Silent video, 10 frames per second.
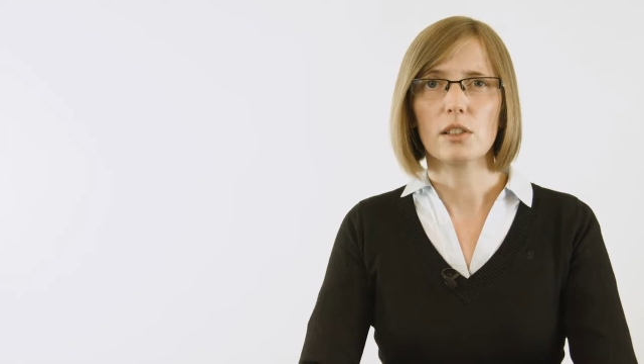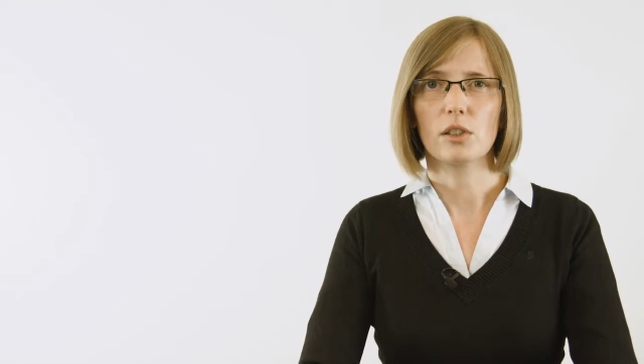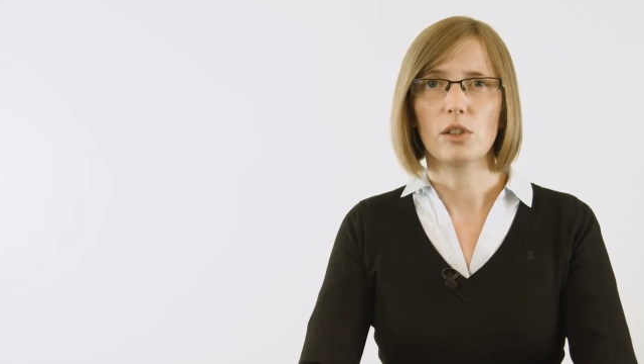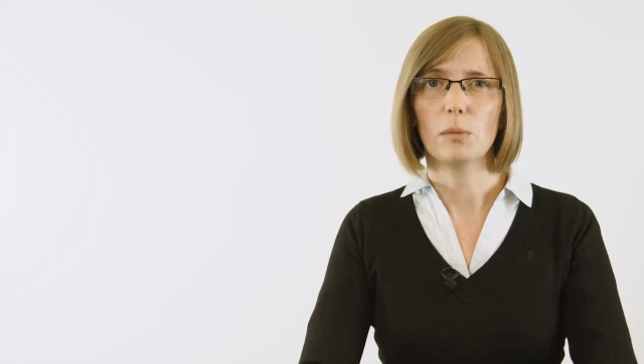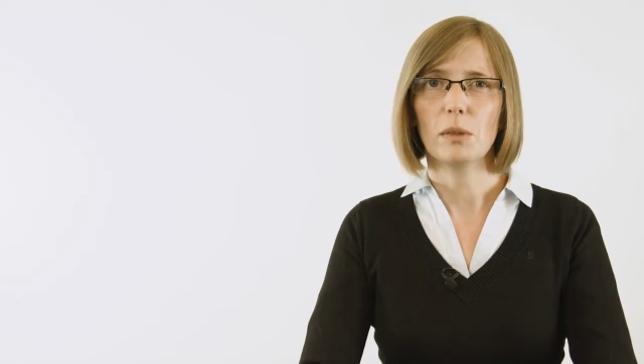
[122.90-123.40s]
the
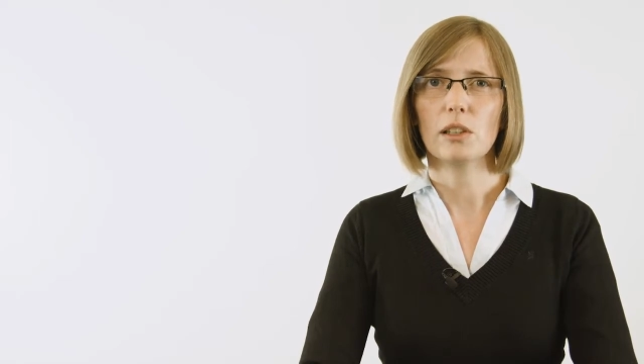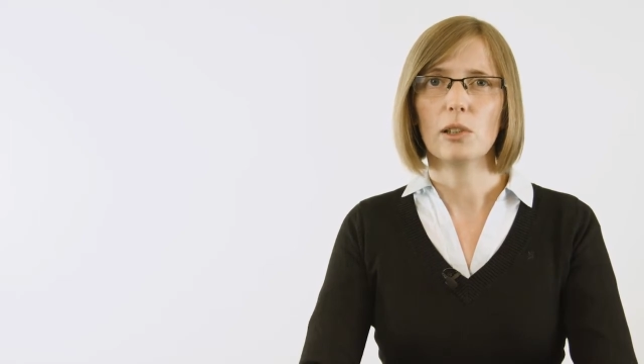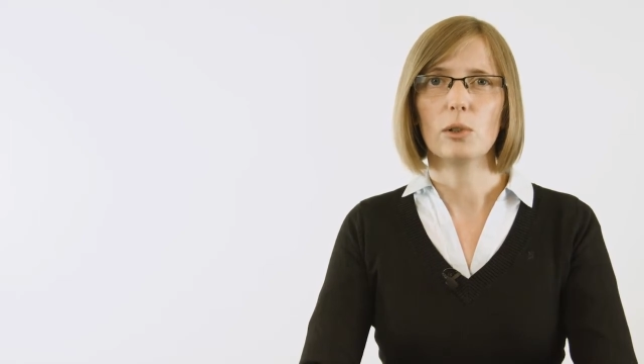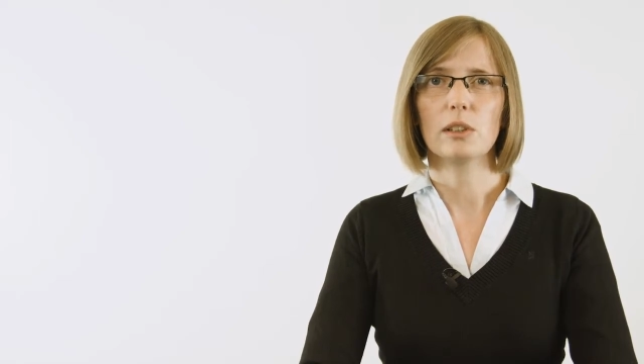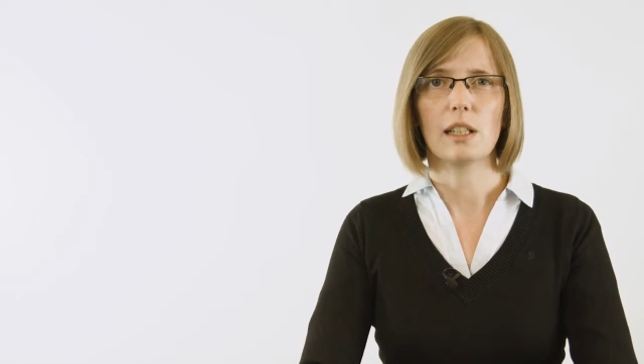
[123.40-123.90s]
dominant
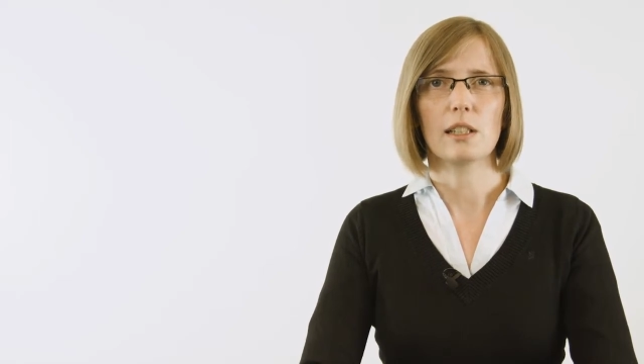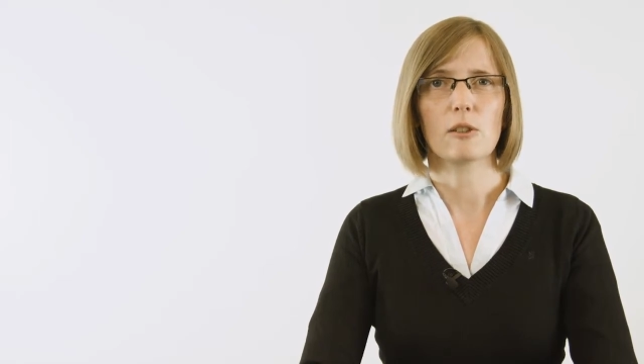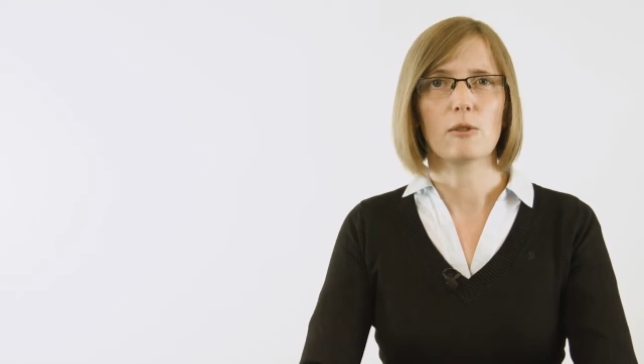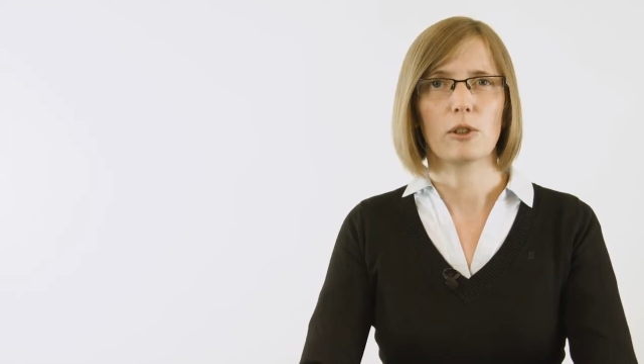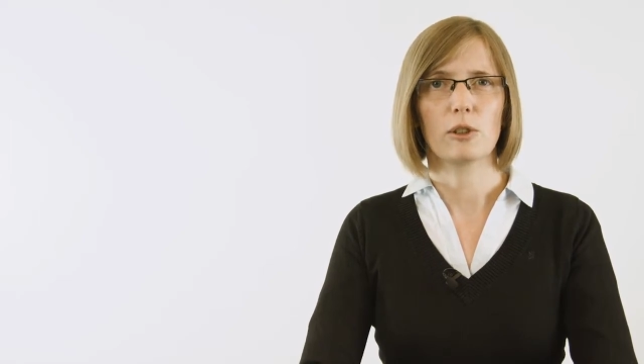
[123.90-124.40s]
load
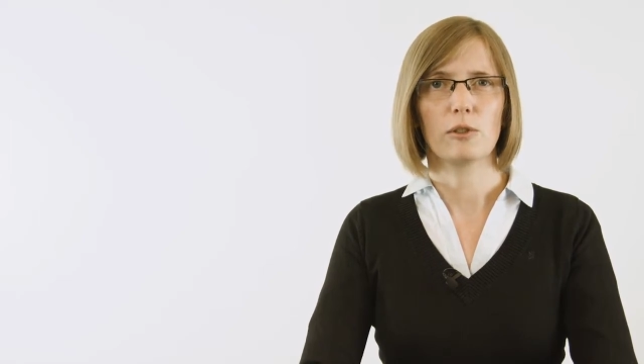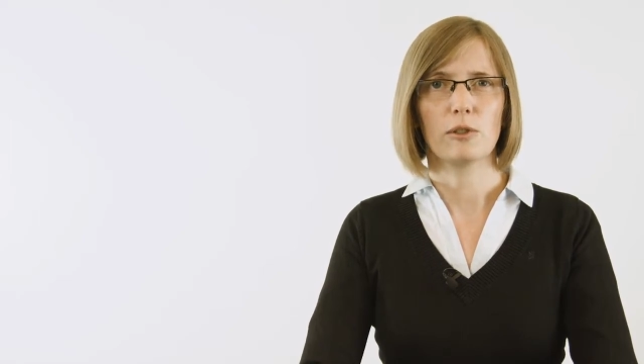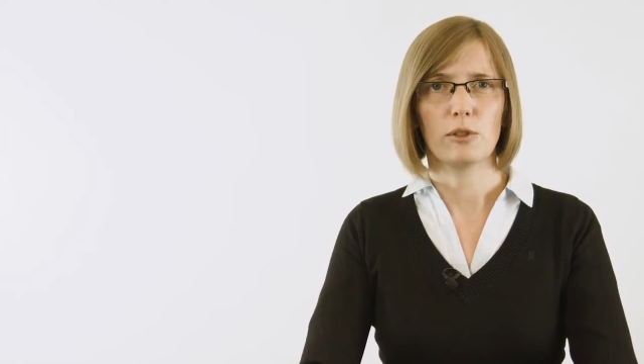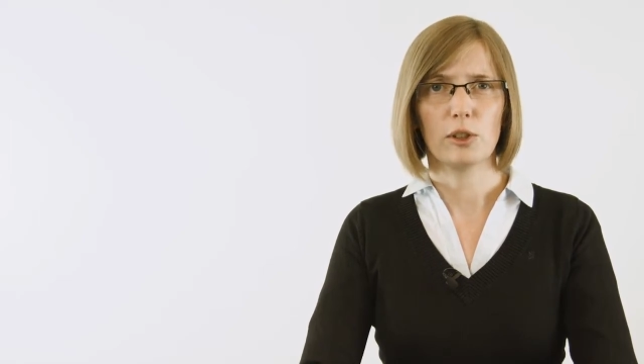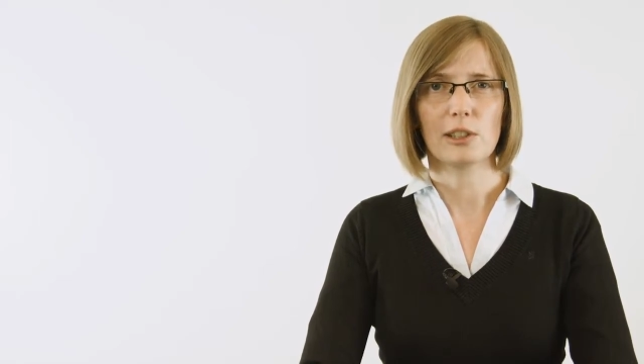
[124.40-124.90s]
cases for the
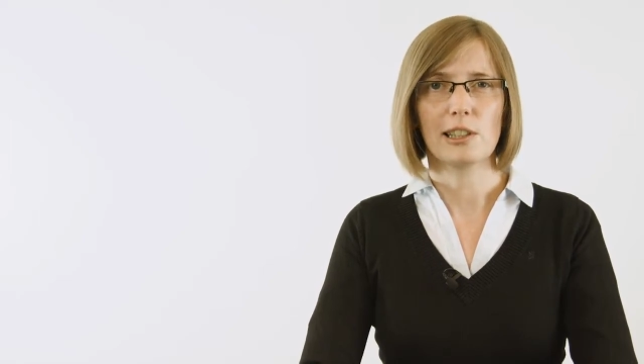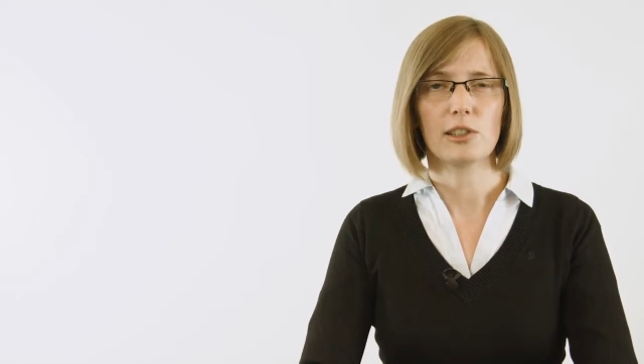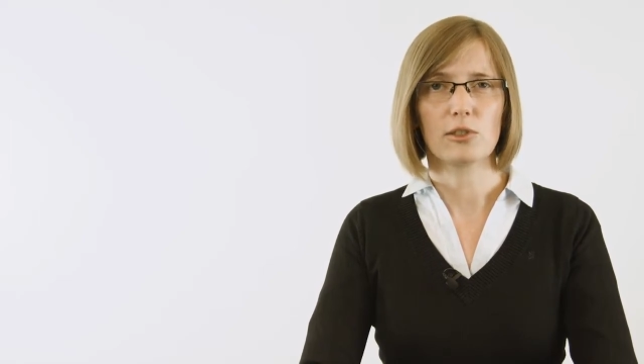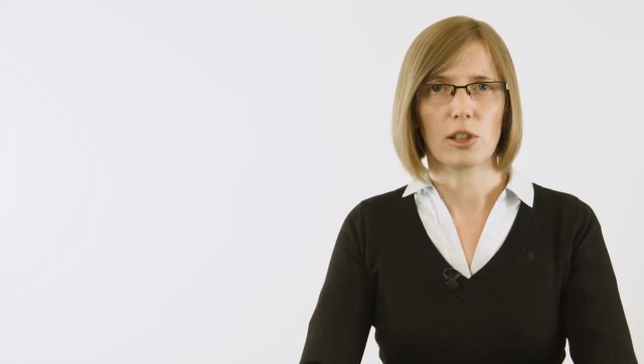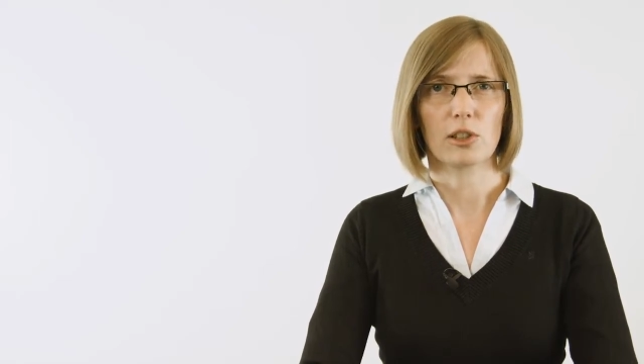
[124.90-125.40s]
fuselage
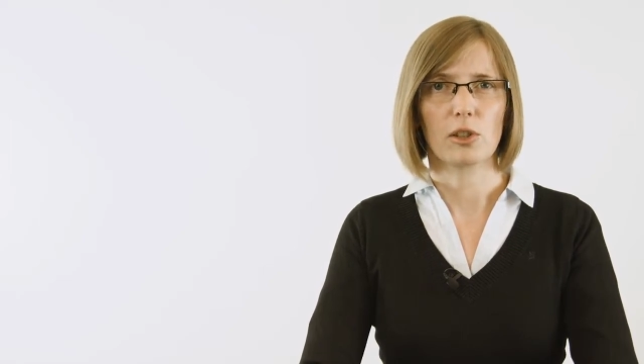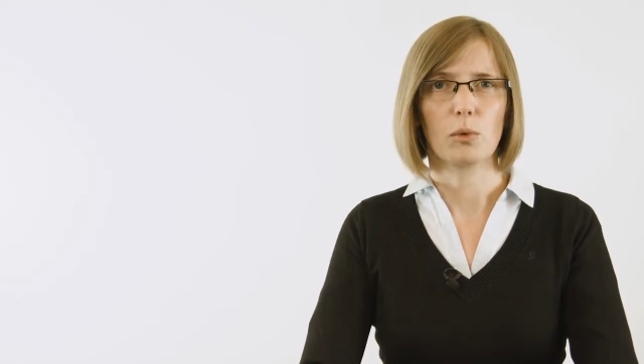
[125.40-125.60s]
structure